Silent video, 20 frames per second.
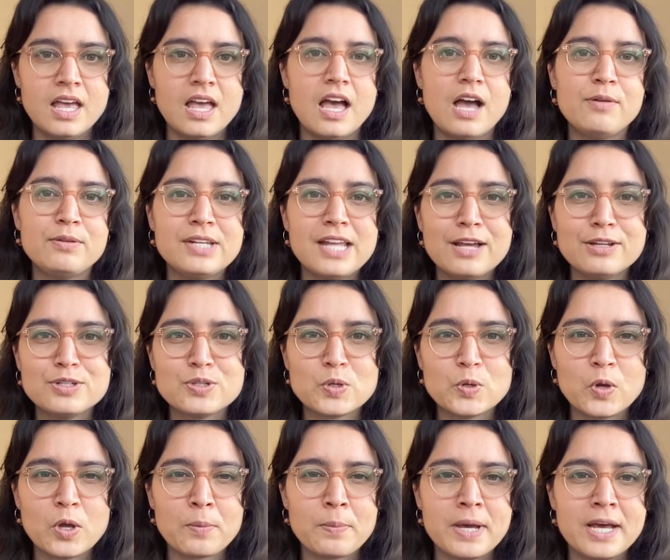I will now
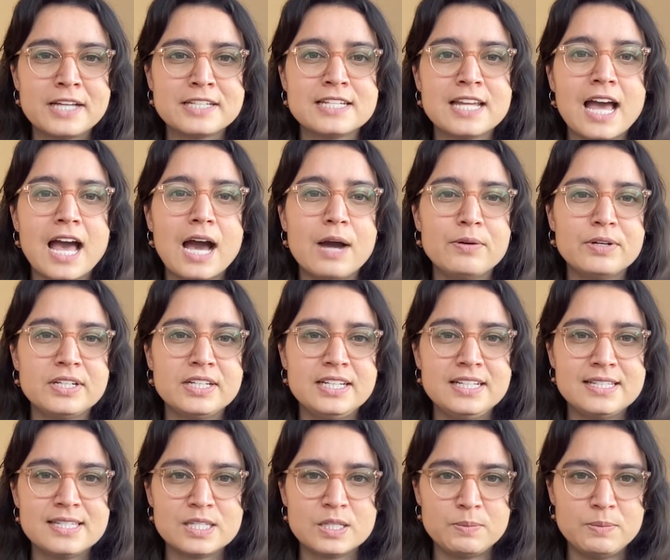talk about how it
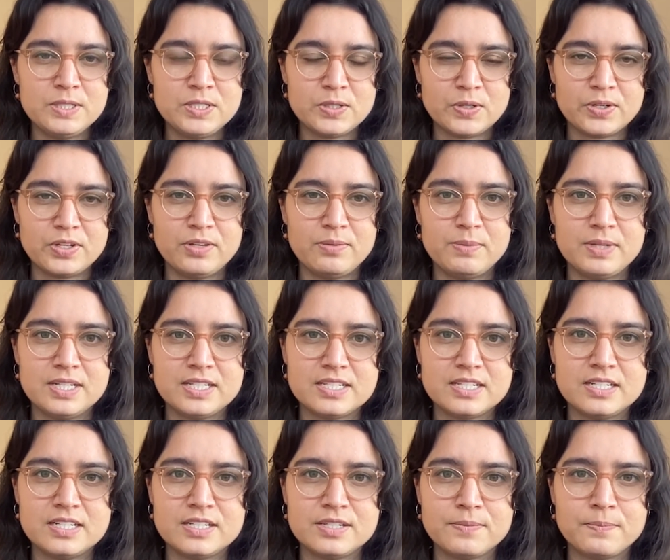needs to be
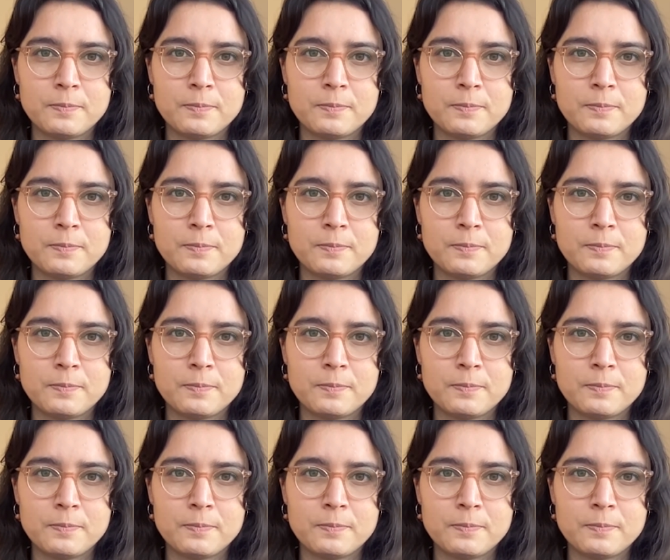documented.